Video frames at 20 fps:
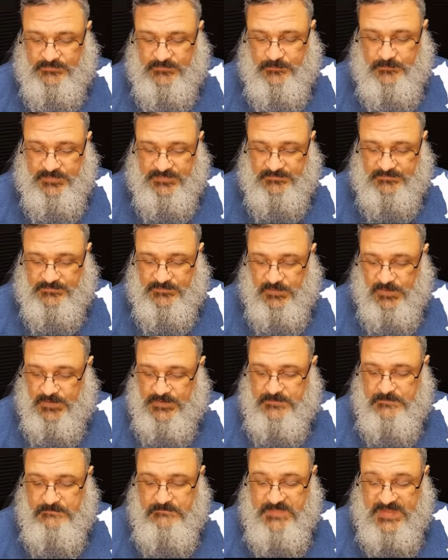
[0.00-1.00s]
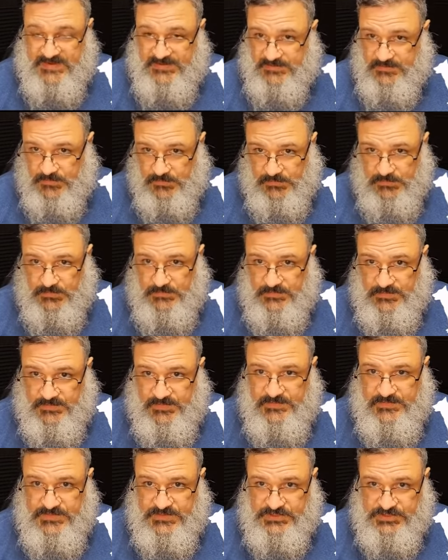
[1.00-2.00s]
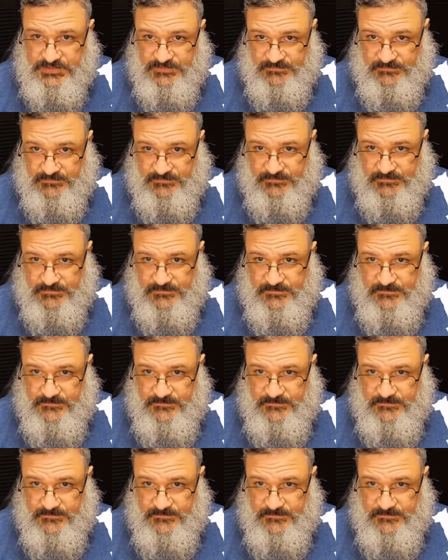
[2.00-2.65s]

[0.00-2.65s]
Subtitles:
based on medical conditions.